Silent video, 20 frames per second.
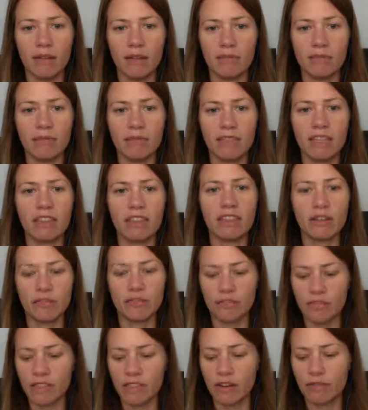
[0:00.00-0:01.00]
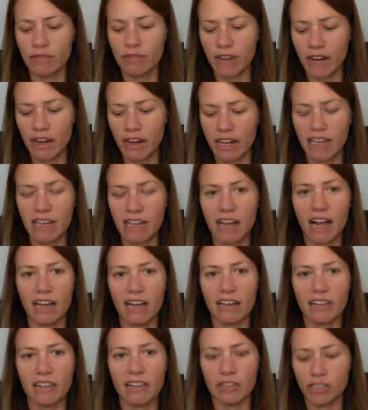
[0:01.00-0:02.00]
They're very
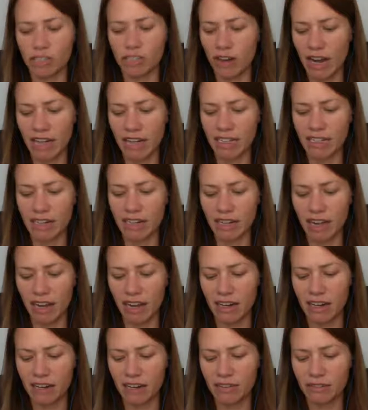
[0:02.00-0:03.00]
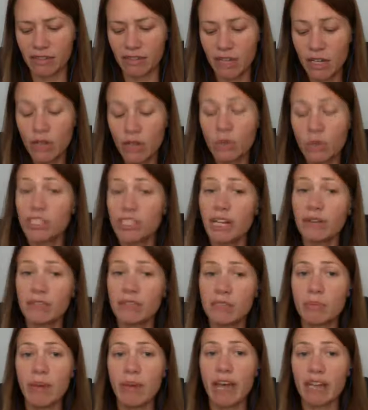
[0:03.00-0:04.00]
they're trying to kind of, which I
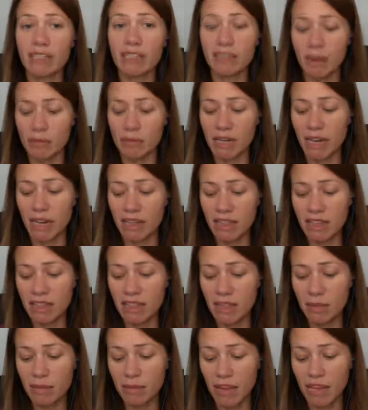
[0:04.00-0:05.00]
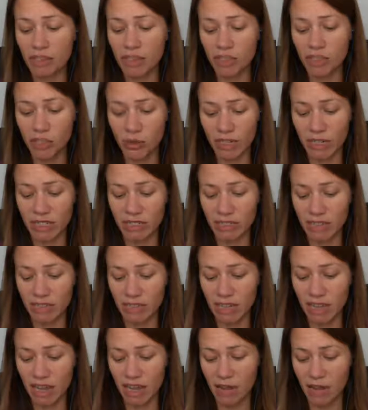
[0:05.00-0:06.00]
respect. I mean, I think they made a choice to
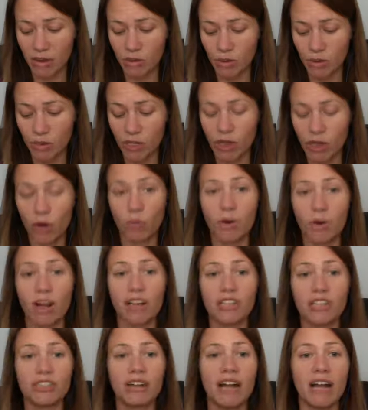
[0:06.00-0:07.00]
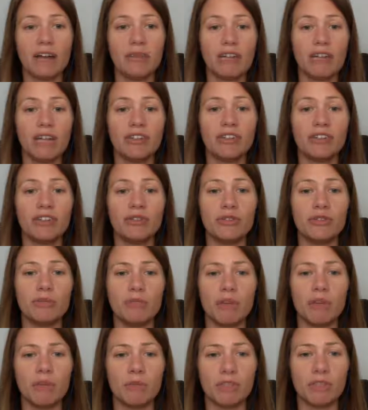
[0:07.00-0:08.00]
say, we're going to try to introduce
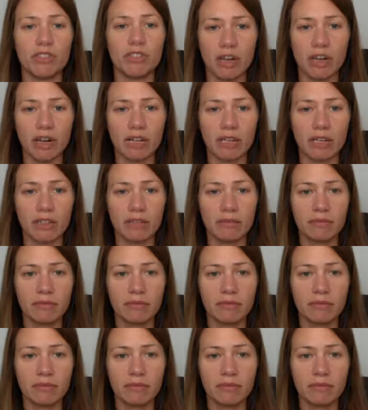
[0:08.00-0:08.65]
minimal jargon.